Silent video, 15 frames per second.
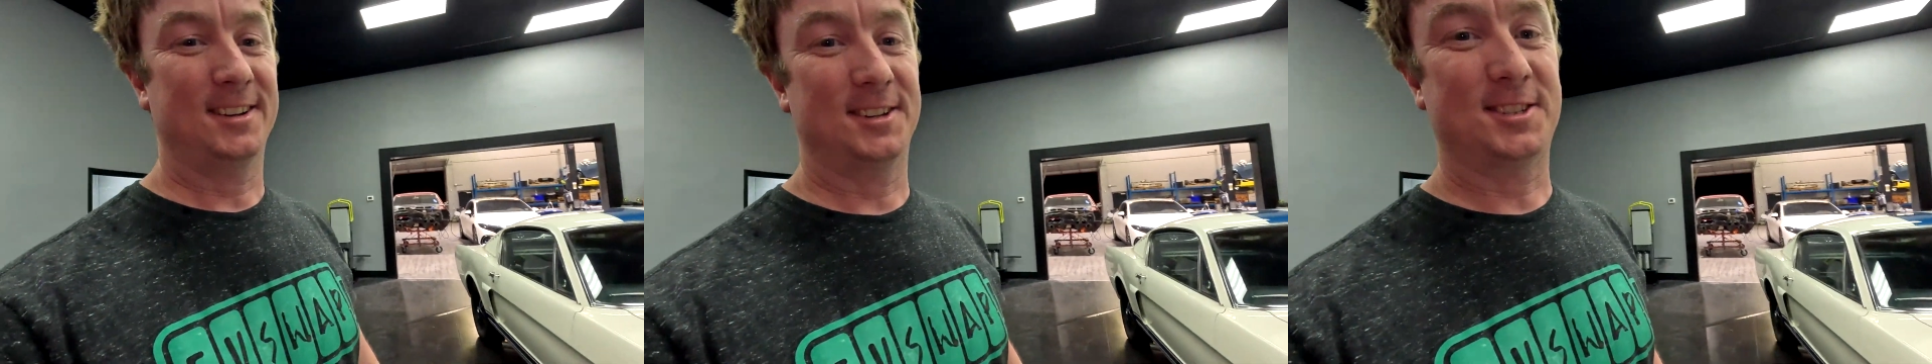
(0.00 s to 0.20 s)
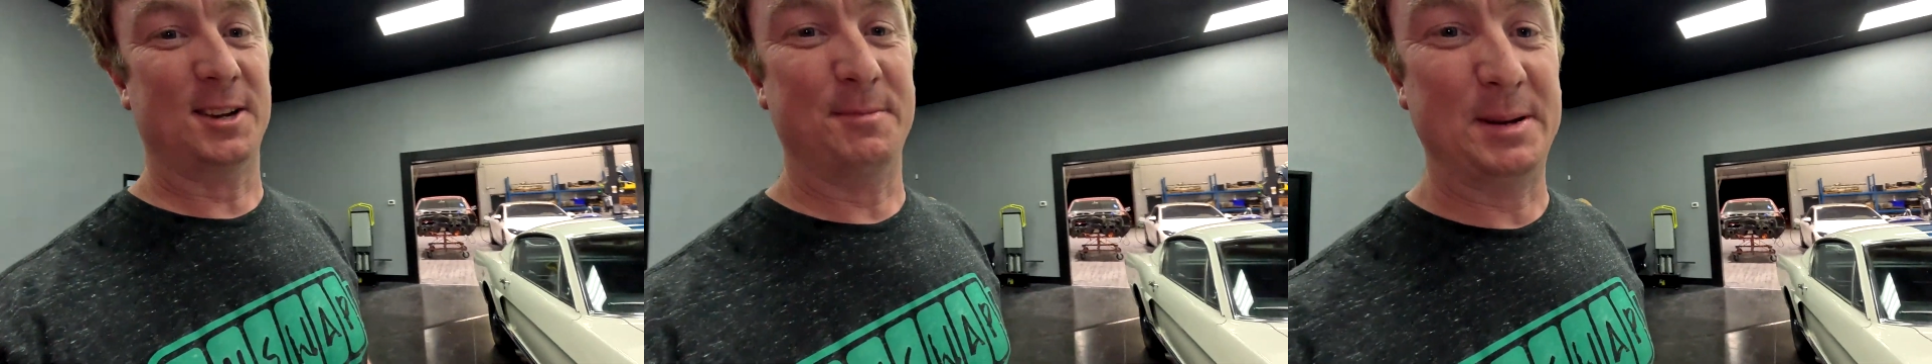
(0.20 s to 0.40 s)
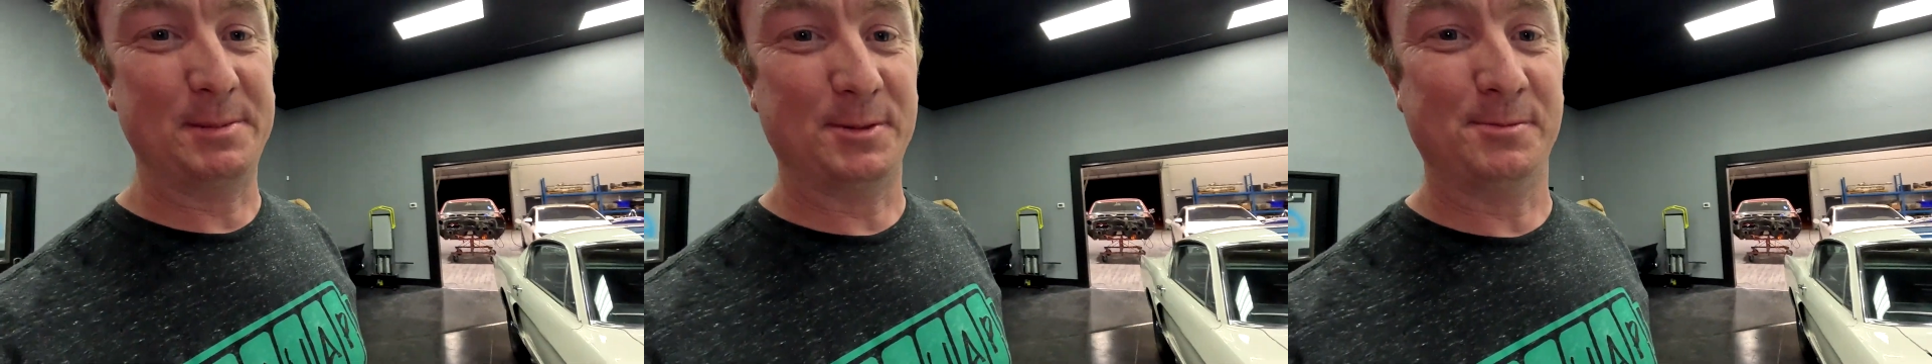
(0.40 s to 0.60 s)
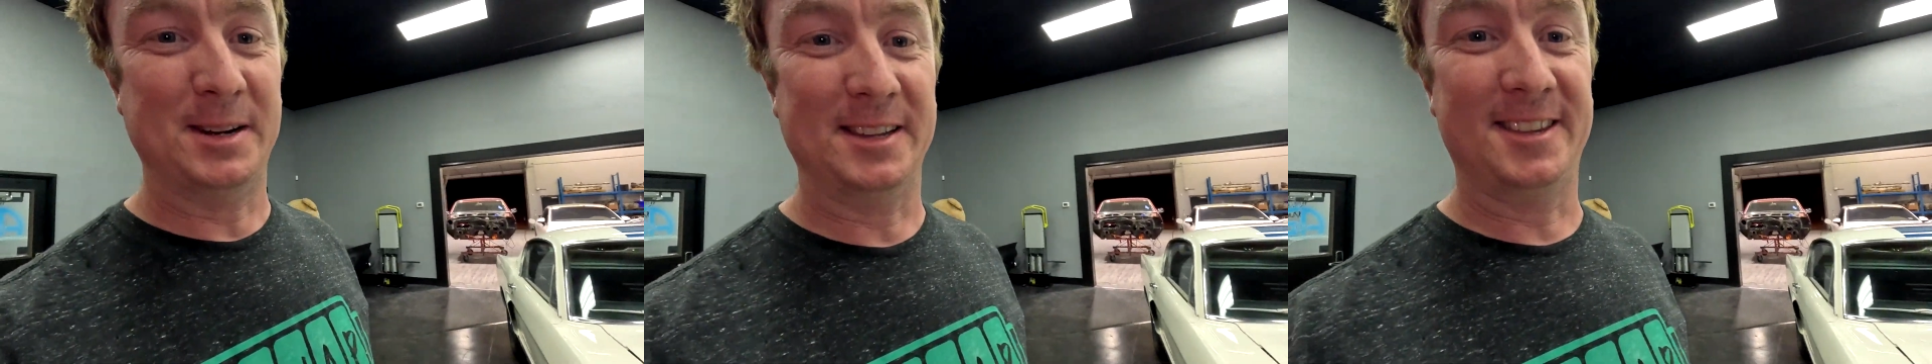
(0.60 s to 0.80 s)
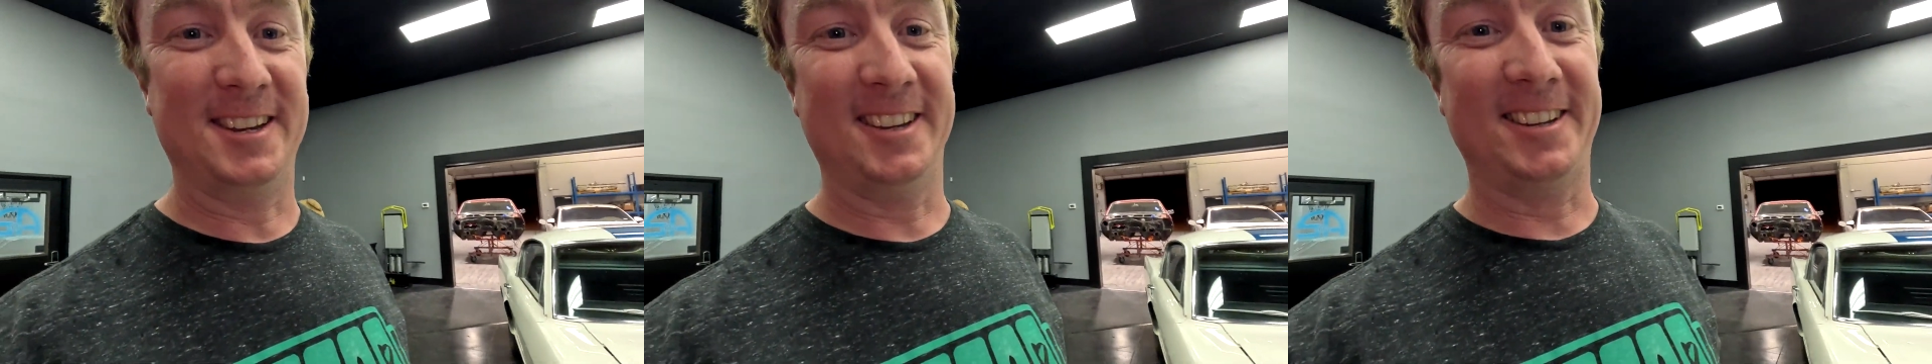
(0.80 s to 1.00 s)
Some people
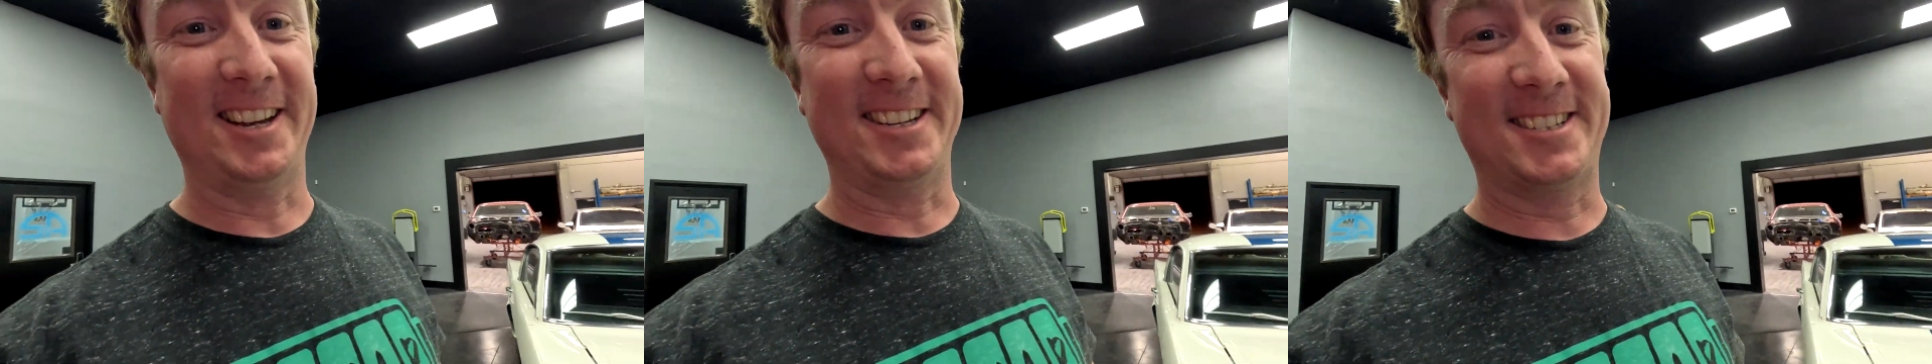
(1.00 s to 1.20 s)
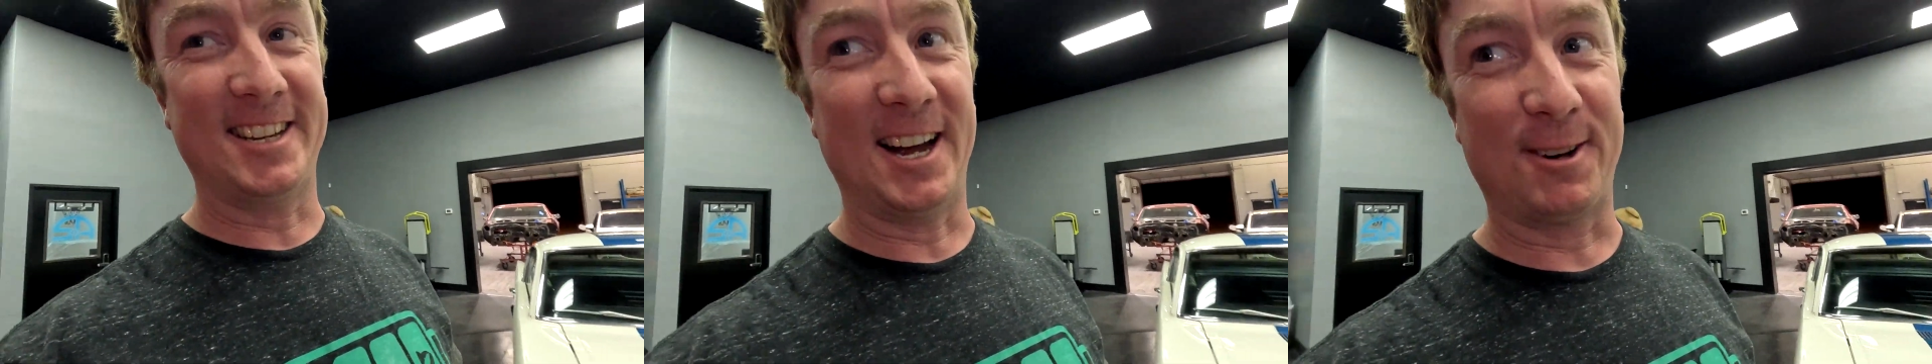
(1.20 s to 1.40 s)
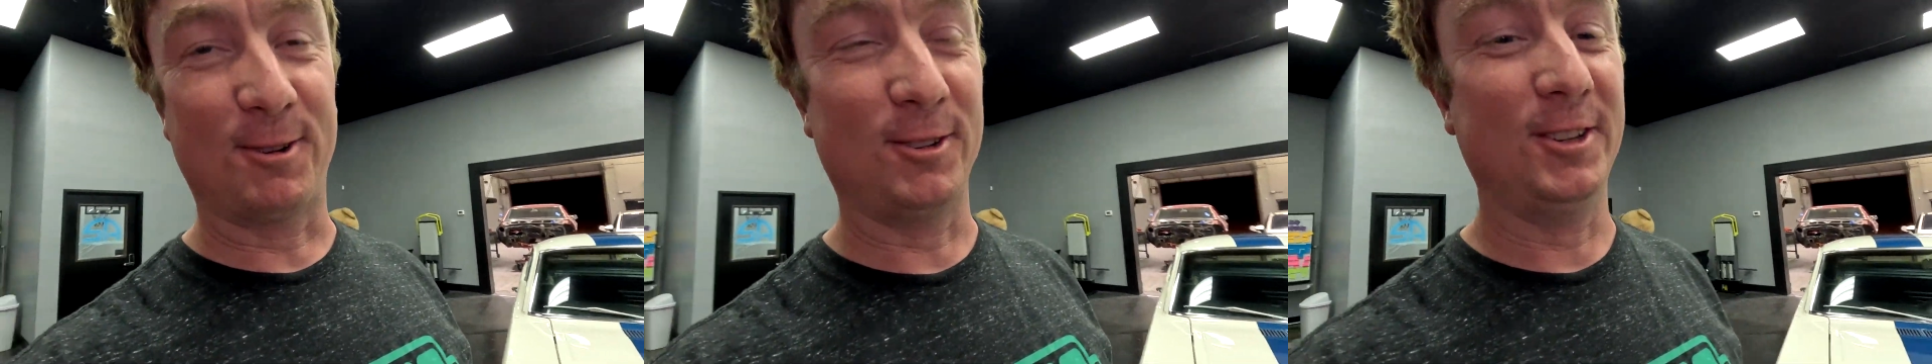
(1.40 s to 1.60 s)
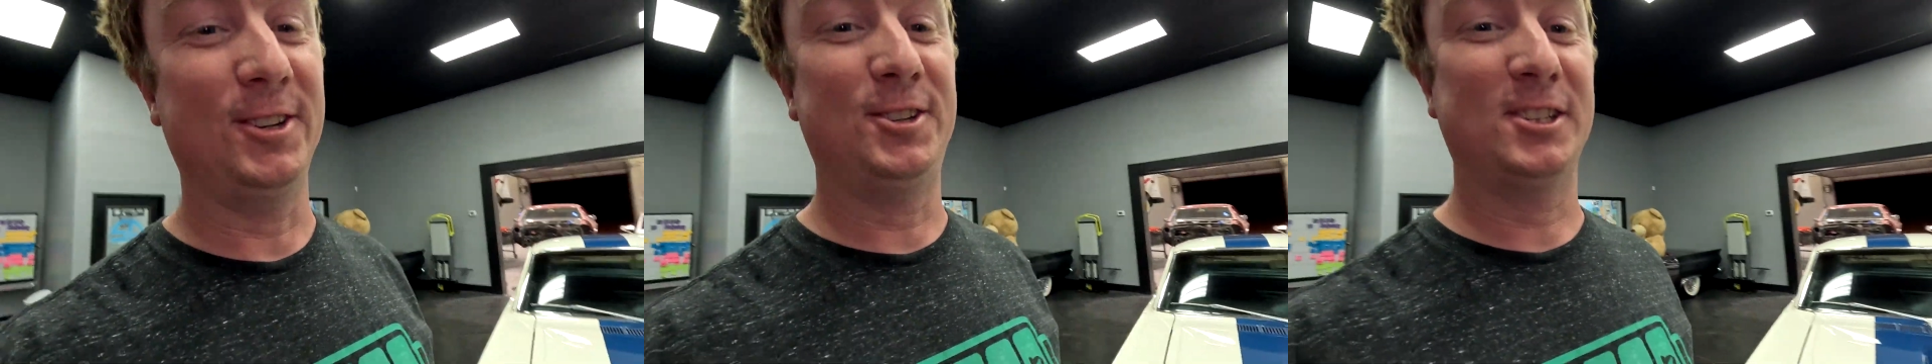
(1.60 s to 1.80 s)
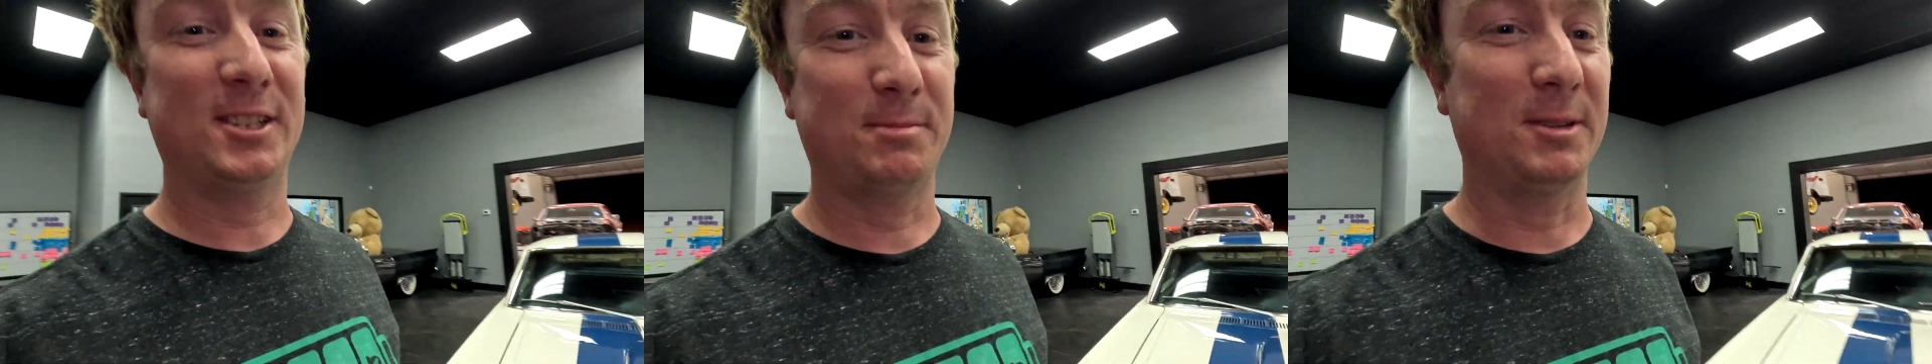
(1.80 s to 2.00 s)
might think that's sacrilegious,